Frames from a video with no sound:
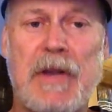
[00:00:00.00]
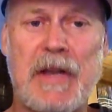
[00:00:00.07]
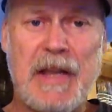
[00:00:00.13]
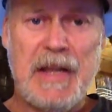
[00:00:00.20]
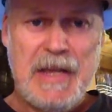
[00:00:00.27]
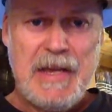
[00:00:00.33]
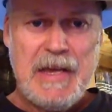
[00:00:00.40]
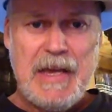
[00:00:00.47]
And
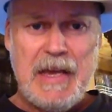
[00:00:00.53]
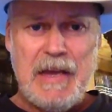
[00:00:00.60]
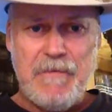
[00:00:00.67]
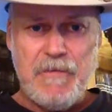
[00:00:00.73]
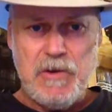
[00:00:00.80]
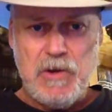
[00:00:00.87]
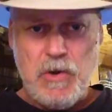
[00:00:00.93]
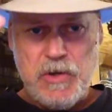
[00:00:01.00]

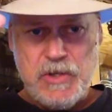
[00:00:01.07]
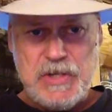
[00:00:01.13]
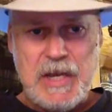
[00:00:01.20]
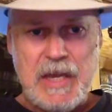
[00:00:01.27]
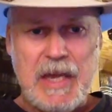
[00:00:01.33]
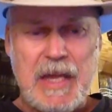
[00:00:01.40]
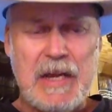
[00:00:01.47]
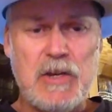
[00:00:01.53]
if you notice,
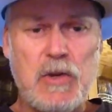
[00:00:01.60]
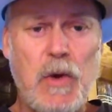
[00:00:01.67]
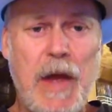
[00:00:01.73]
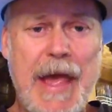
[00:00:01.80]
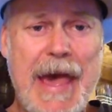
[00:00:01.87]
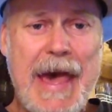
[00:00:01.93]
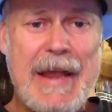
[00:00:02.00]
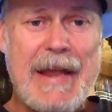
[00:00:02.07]
I got a new
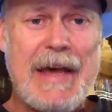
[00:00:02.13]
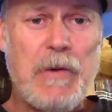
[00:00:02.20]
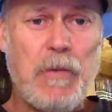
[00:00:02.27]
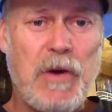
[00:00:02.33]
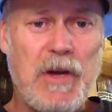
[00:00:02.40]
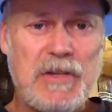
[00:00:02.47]
hat on.